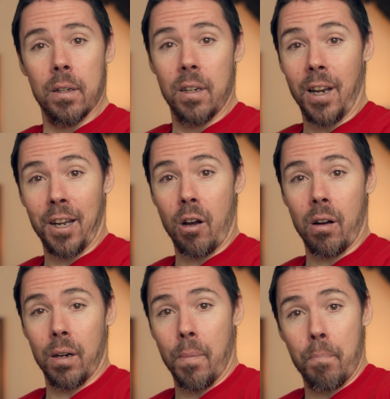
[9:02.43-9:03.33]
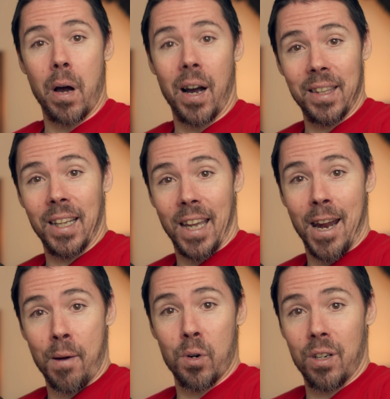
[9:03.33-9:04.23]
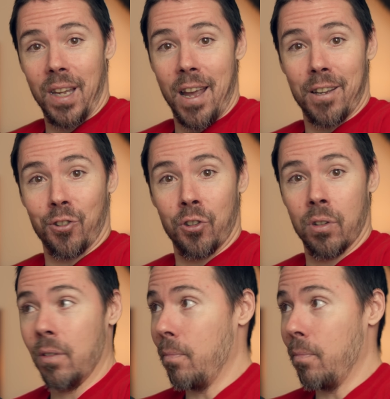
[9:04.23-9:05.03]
Nikon, behind the camera, yes.